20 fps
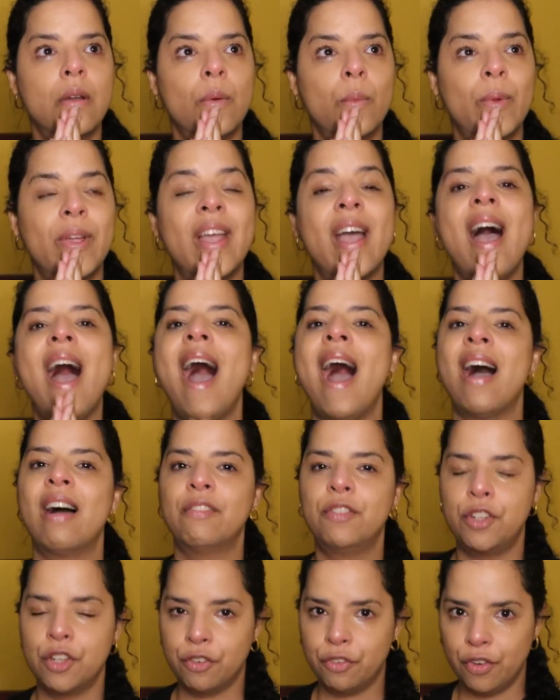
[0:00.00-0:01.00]
we
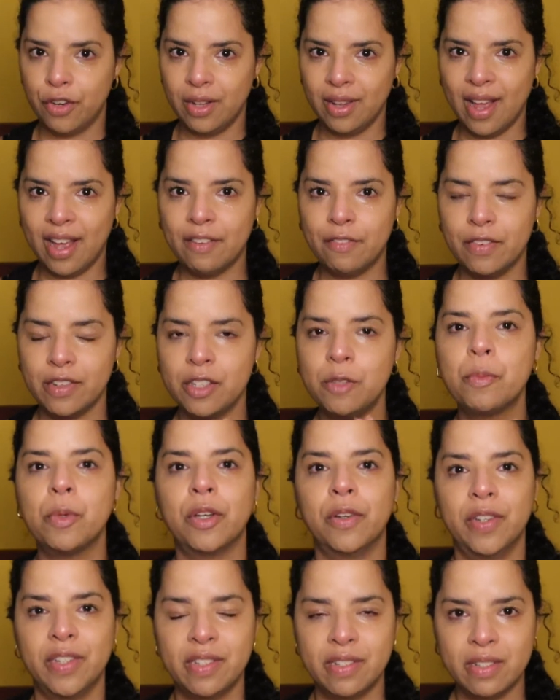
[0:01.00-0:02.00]
have different life
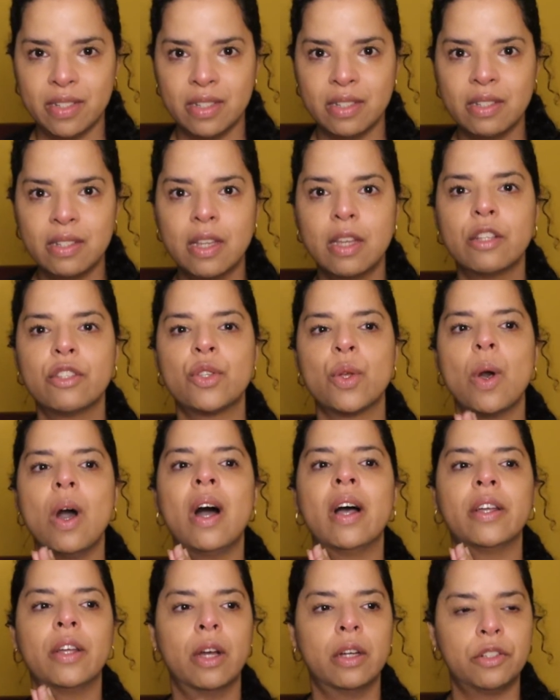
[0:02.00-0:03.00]
experiences, so
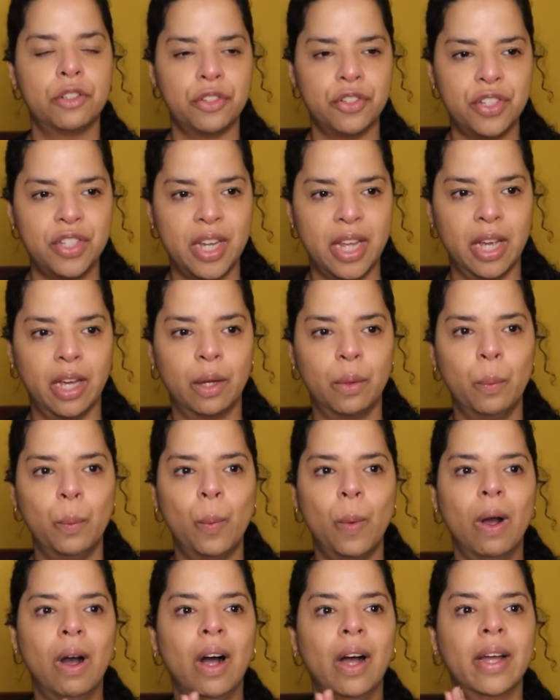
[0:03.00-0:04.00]
I
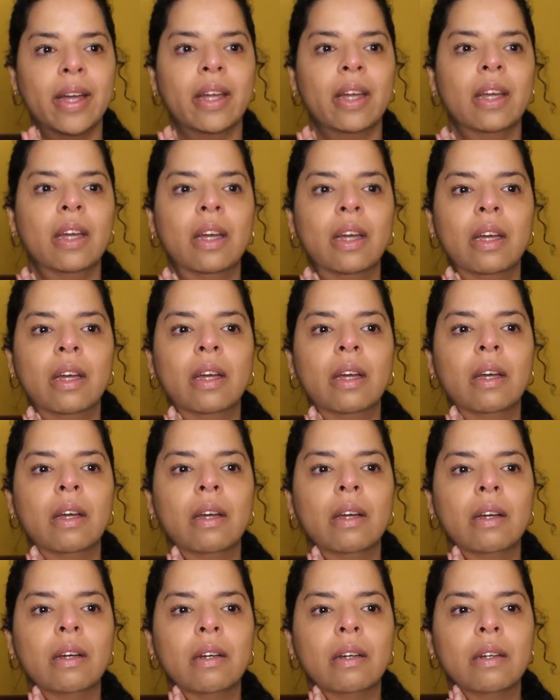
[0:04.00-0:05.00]
understand why
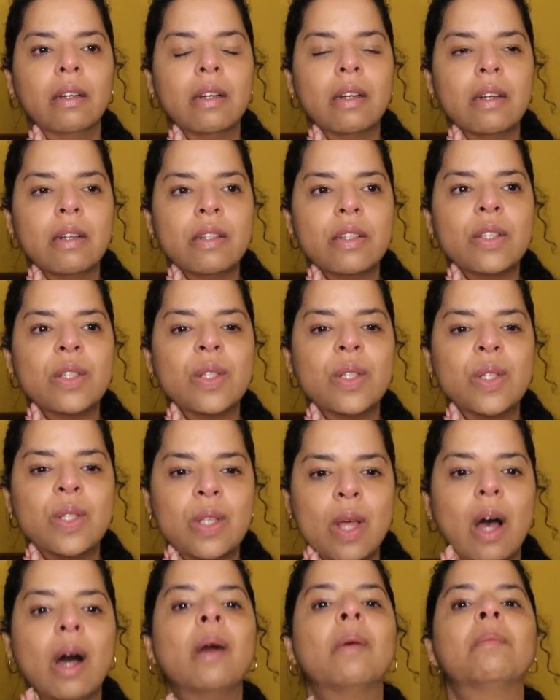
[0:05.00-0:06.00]

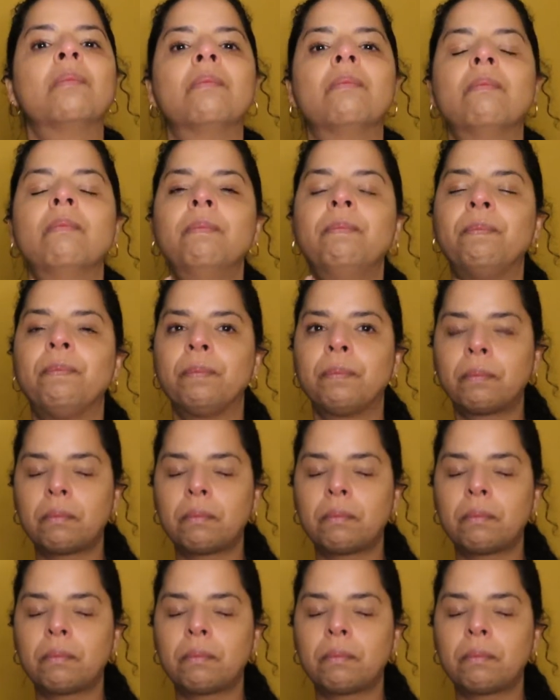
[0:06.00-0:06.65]
some